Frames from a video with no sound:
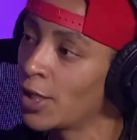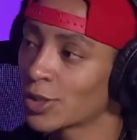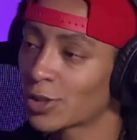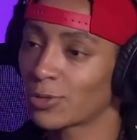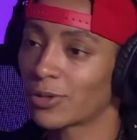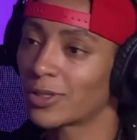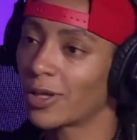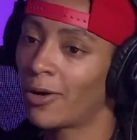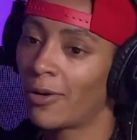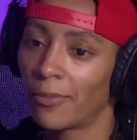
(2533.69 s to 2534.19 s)

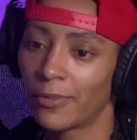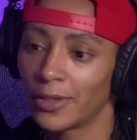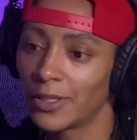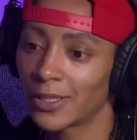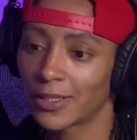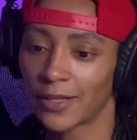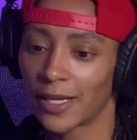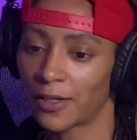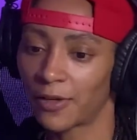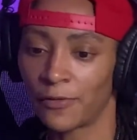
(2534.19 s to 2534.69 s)
So it don't
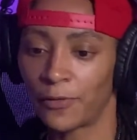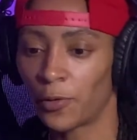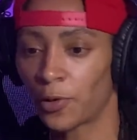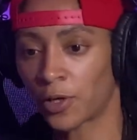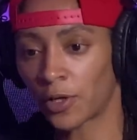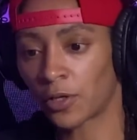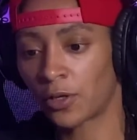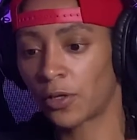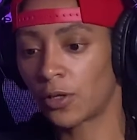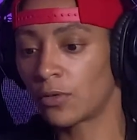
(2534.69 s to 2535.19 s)
look like a
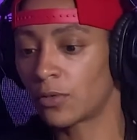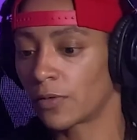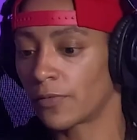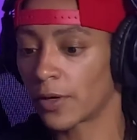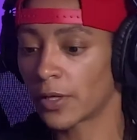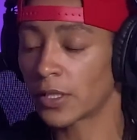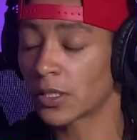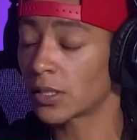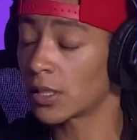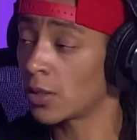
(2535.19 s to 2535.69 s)
4-year
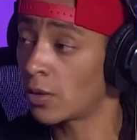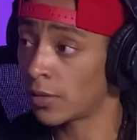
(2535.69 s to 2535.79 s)
university.